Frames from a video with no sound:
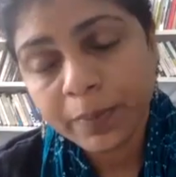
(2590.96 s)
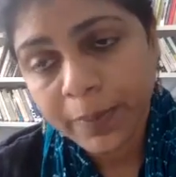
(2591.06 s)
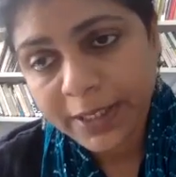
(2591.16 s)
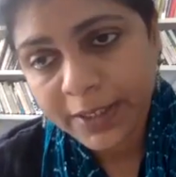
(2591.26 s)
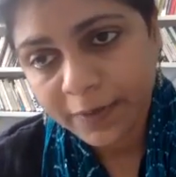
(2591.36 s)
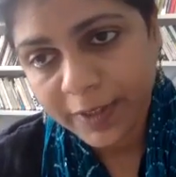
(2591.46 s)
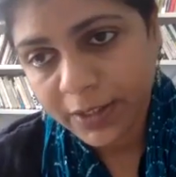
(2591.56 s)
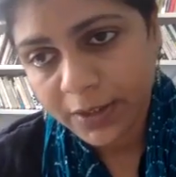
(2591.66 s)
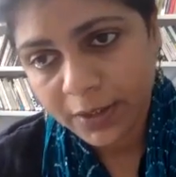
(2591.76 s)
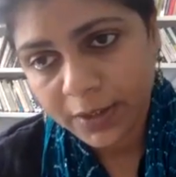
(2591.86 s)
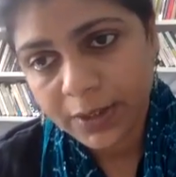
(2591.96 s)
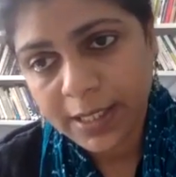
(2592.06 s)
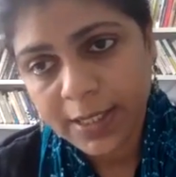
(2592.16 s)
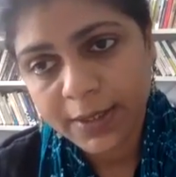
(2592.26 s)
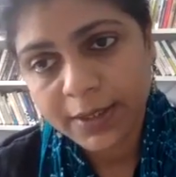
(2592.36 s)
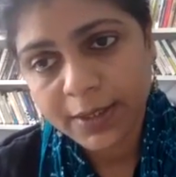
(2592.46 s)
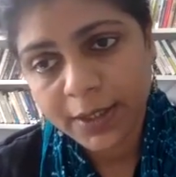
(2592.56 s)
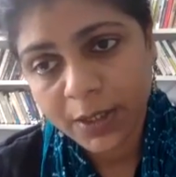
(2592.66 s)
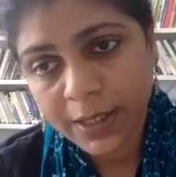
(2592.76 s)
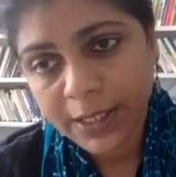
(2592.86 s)
better wages and
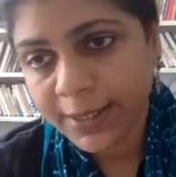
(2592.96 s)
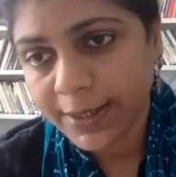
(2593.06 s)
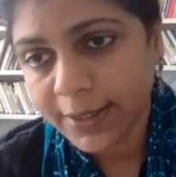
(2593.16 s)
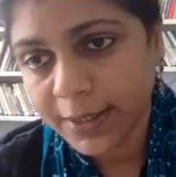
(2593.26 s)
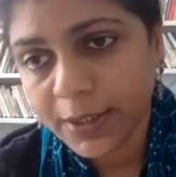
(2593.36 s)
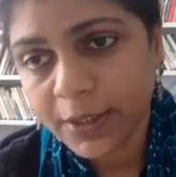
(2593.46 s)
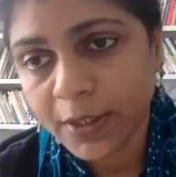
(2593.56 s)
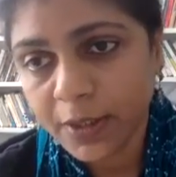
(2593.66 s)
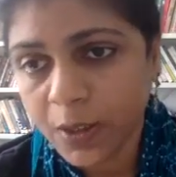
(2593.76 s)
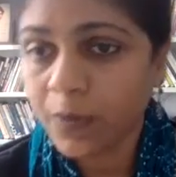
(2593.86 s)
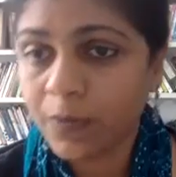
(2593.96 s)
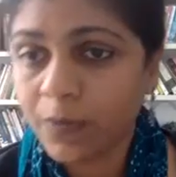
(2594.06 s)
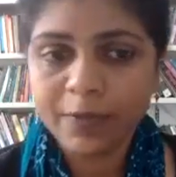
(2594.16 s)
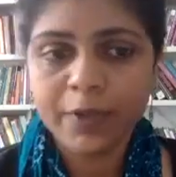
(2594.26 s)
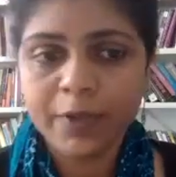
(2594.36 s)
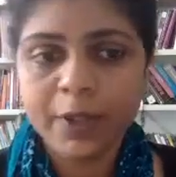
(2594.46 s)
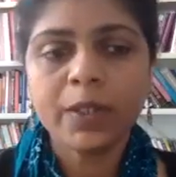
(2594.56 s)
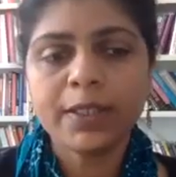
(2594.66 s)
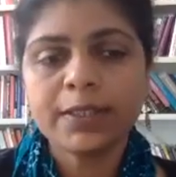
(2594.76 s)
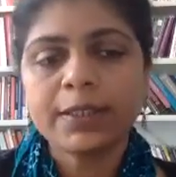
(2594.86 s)
regularization of welfare
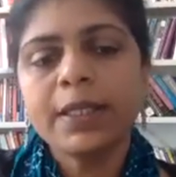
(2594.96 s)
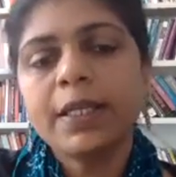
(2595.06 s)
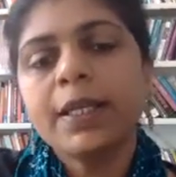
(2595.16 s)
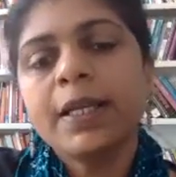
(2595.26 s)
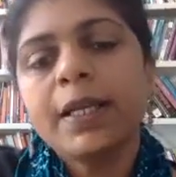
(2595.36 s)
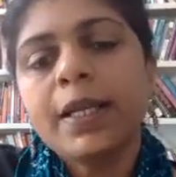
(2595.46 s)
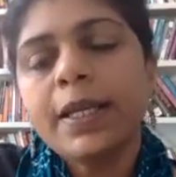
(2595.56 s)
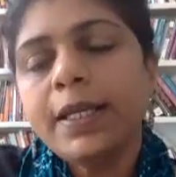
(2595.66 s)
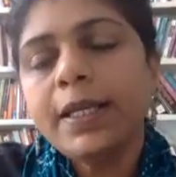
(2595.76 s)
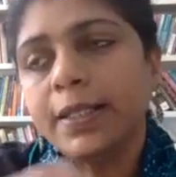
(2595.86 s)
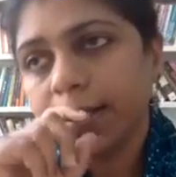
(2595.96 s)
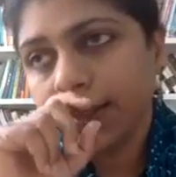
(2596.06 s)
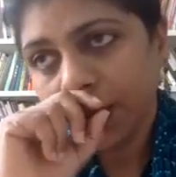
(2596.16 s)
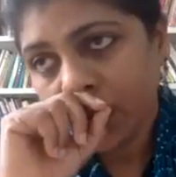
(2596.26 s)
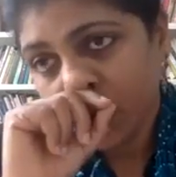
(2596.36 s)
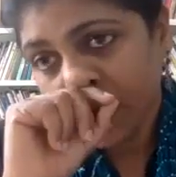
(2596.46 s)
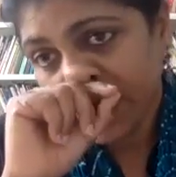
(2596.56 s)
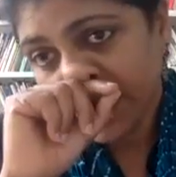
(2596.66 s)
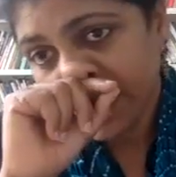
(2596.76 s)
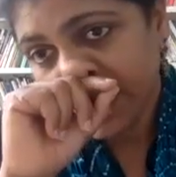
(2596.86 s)
workers. In the
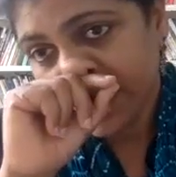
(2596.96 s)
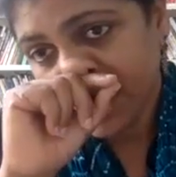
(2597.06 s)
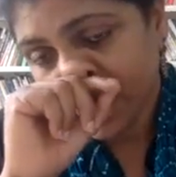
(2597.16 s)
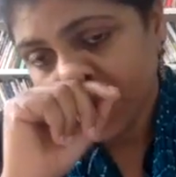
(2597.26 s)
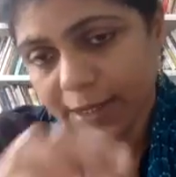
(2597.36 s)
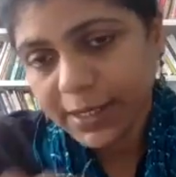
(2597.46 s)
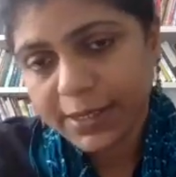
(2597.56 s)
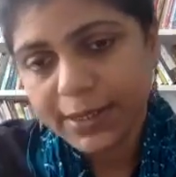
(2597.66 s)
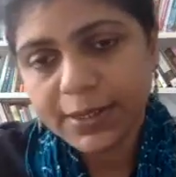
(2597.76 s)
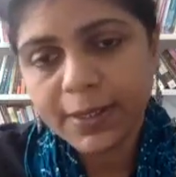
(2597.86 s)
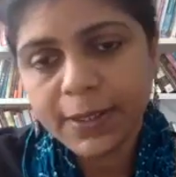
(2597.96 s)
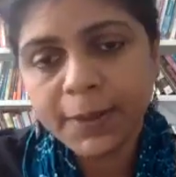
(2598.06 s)
COVID-19 context,